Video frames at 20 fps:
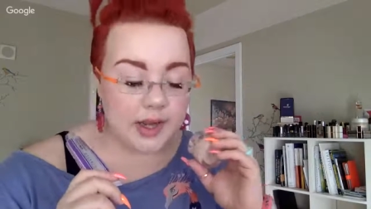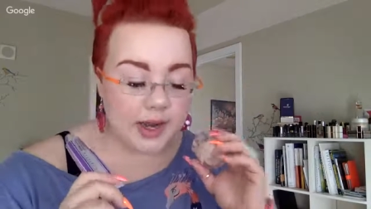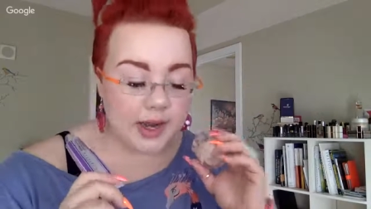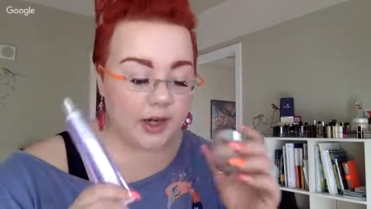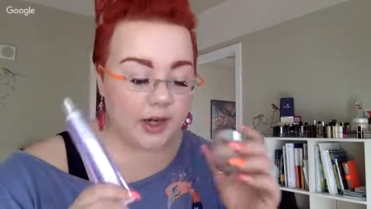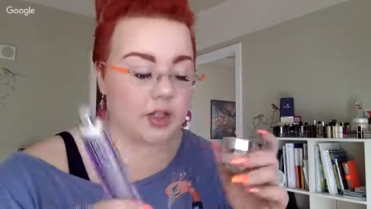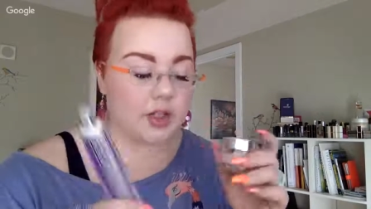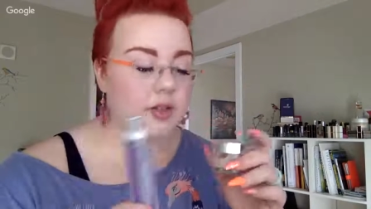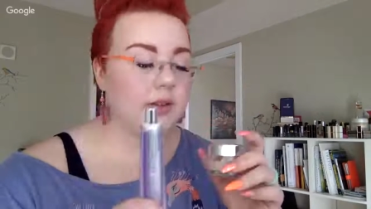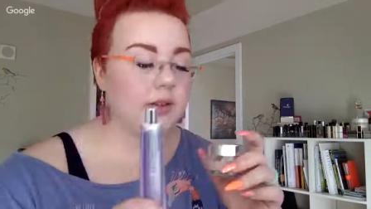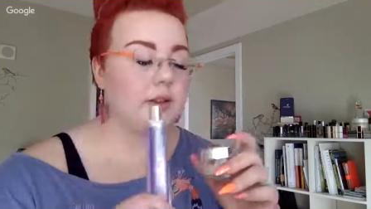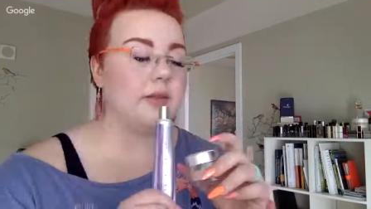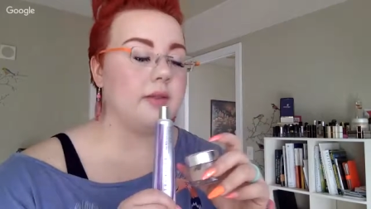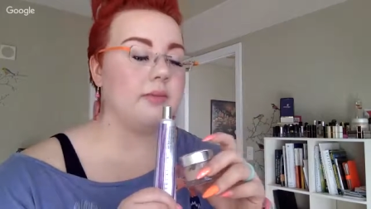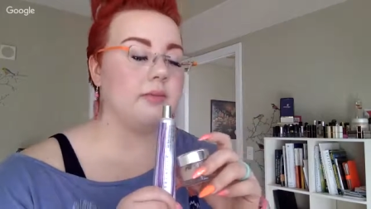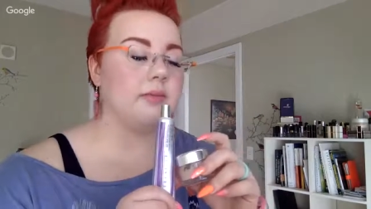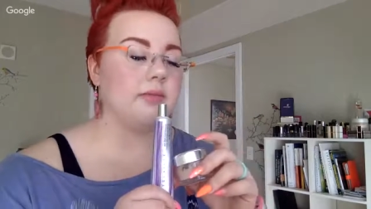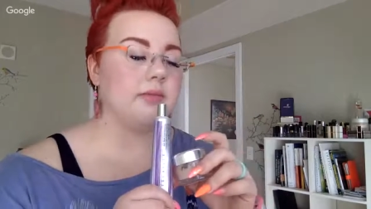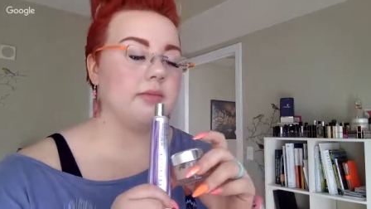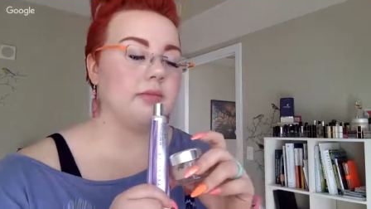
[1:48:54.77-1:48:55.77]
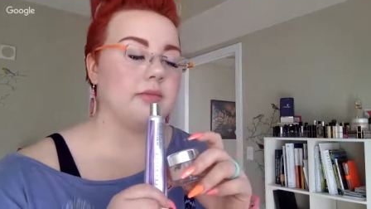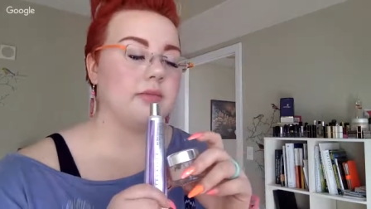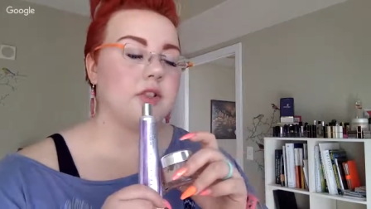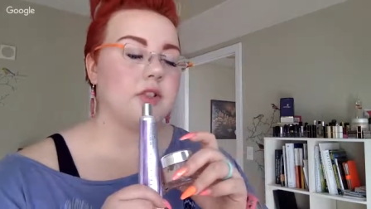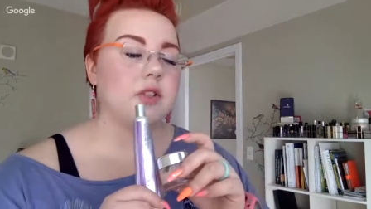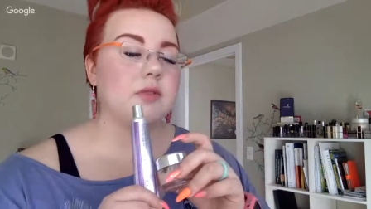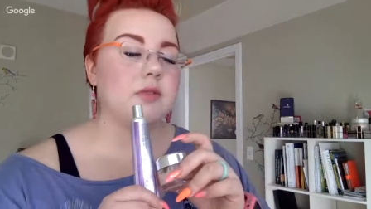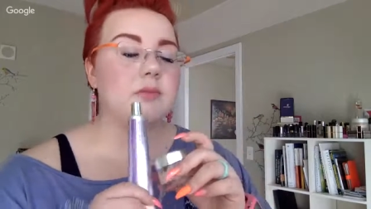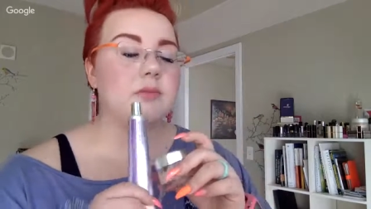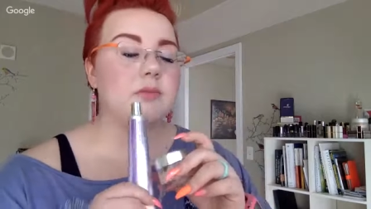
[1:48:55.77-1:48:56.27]
actually
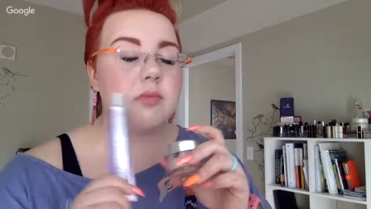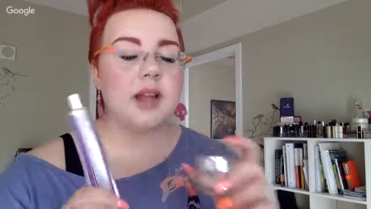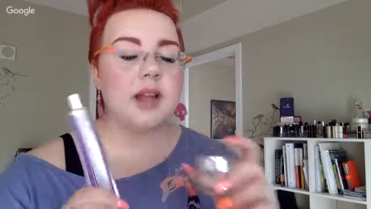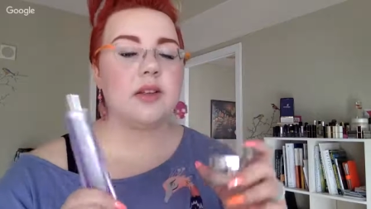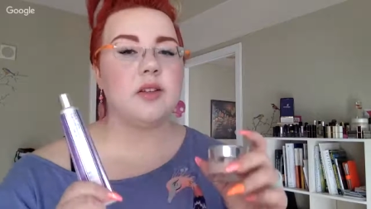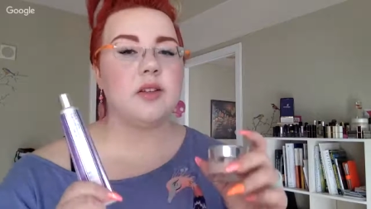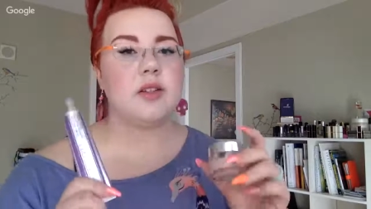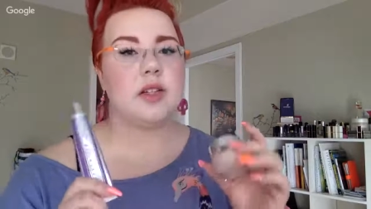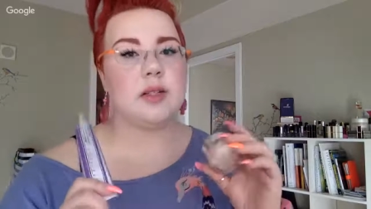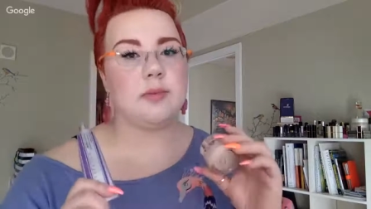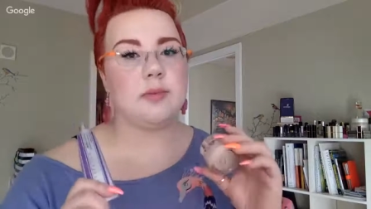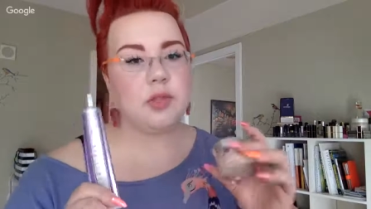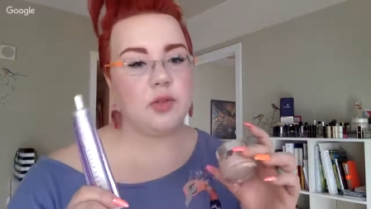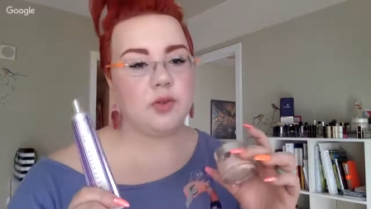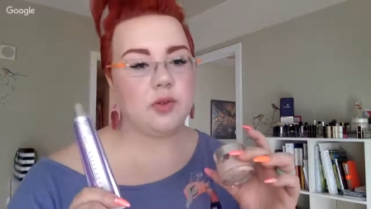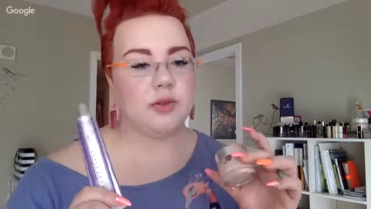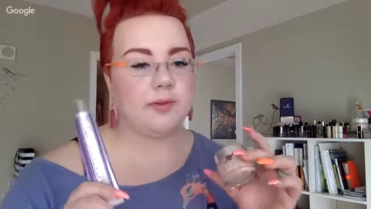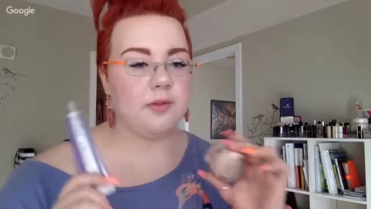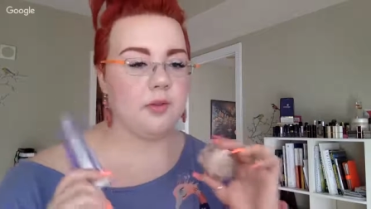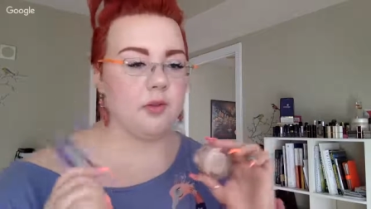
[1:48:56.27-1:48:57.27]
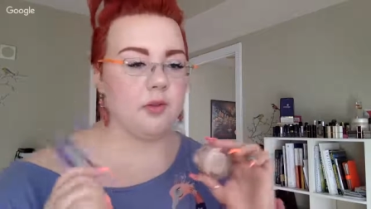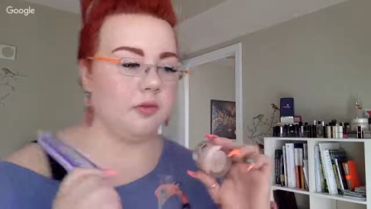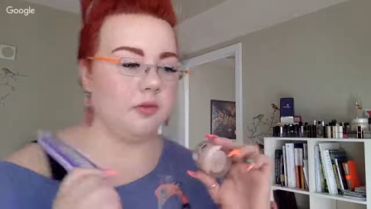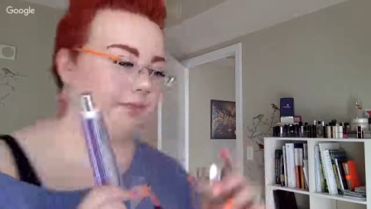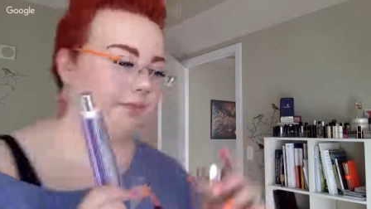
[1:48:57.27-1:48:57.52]
tremendously beautiful.